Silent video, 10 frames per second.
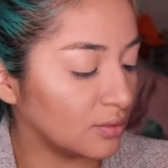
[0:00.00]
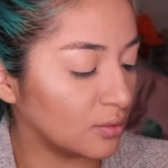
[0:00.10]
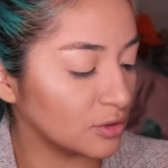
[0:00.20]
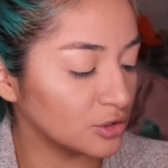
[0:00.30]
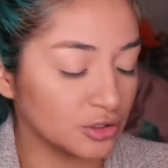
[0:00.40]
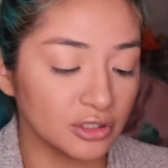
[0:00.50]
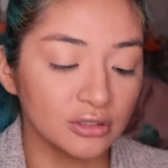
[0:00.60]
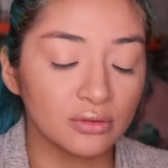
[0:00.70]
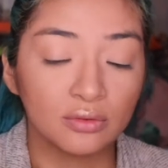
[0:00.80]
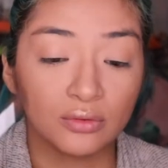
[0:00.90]

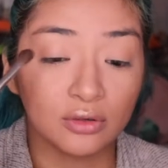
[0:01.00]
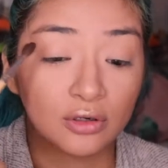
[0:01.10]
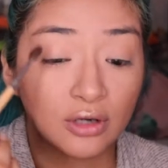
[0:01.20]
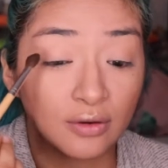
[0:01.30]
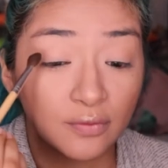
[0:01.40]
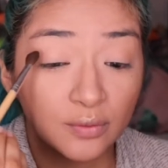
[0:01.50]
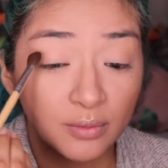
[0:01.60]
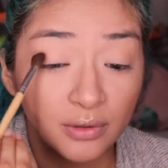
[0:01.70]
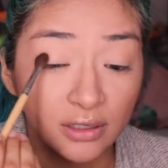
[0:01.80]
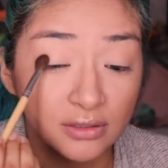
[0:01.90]
Orchard, or however you wanna
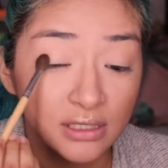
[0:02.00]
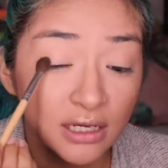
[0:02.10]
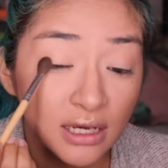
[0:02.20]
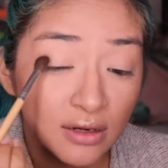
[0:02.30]
pronounce it.